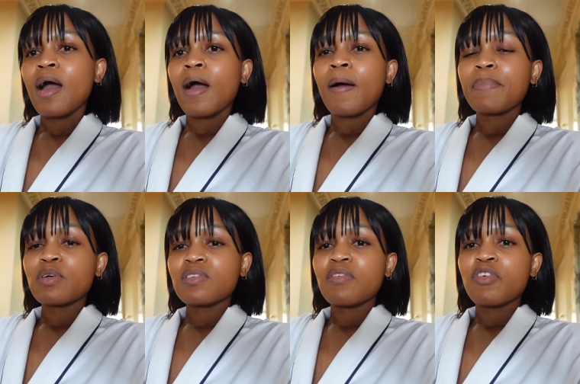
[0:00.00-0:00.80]
uh,
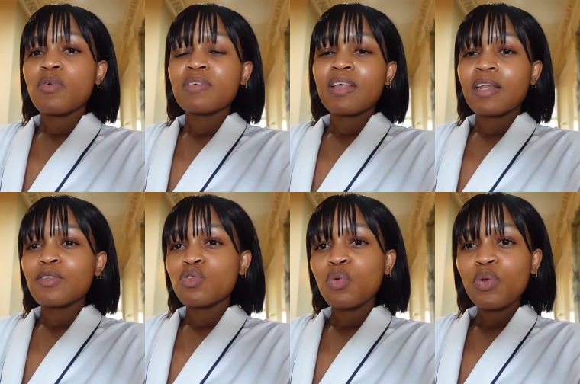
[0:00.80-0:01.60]
because the video was
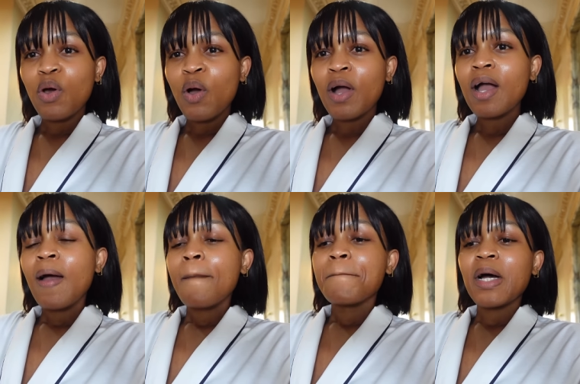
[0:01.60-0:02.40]
getting too long
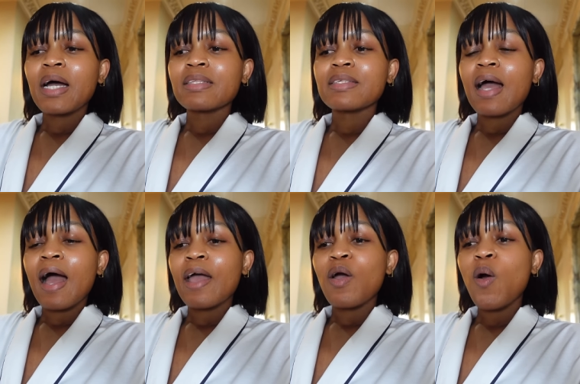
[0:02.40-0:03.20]
but
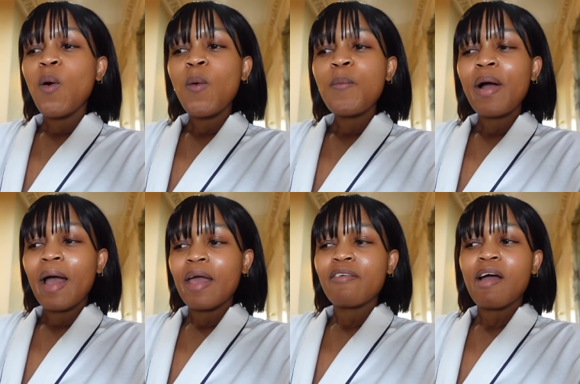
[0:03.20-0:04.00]
i hope
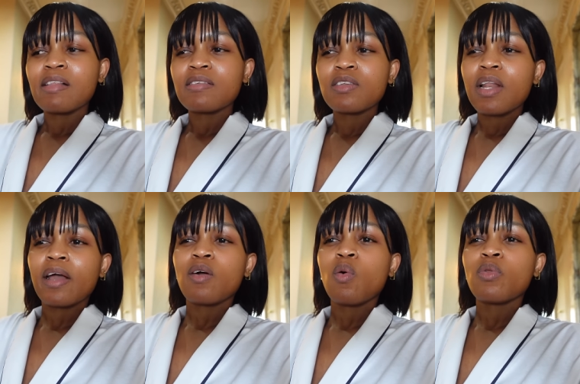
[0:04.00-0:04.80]
i have answered
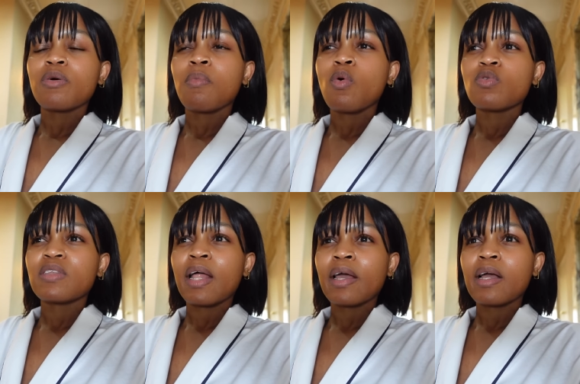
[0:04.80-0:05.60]
like all the
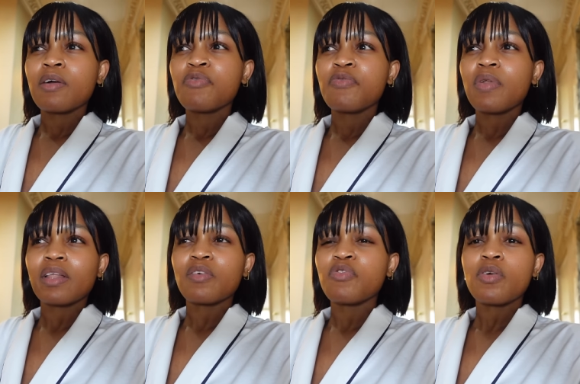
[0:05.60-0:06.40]
most like
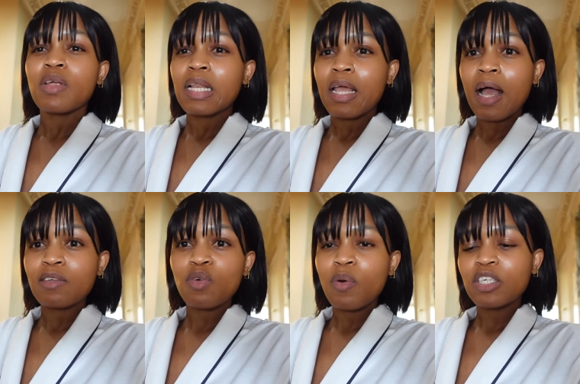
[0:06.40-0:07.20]
like the frequently
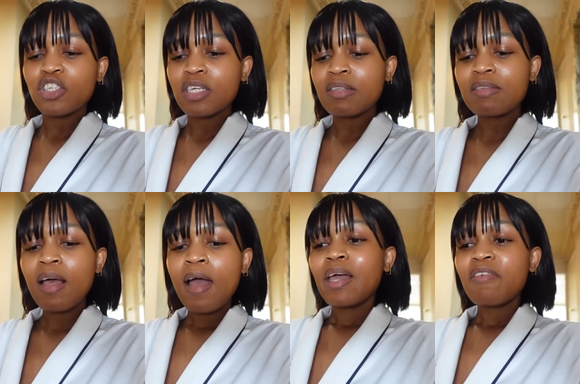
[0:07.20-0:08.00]
asked questions
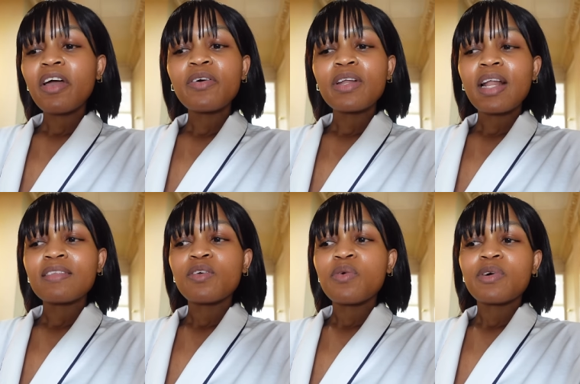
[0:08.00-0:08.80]
if i couldn't
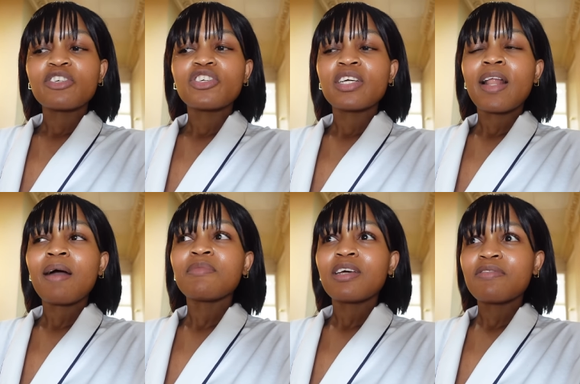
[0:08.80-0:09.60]
answer your question
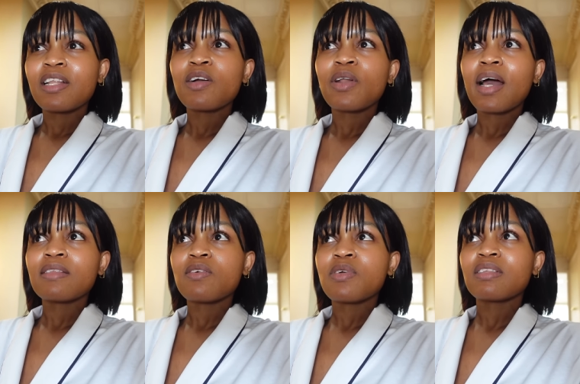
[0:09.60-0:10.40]
i'm definitely going to
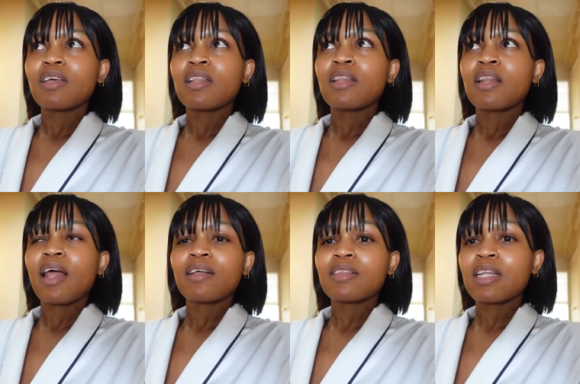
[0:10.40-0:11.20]
answer it in
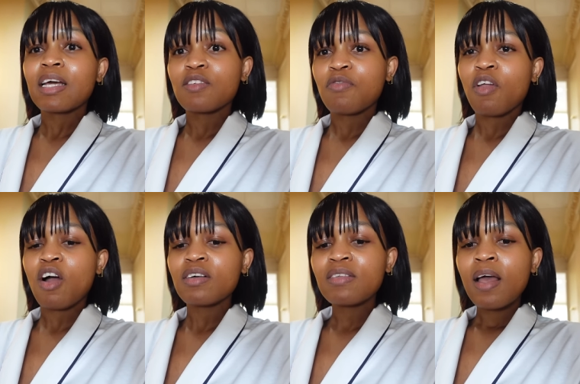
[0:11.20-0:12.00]
like the next
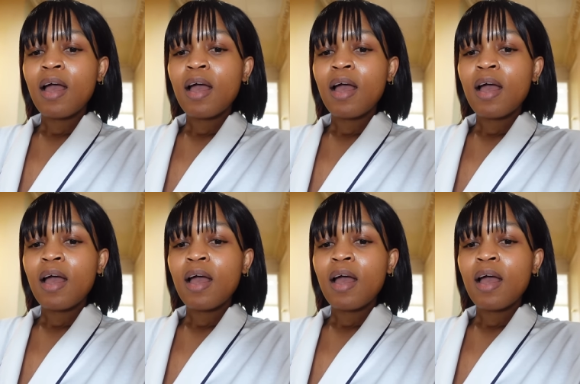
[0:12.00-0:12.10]
vlogs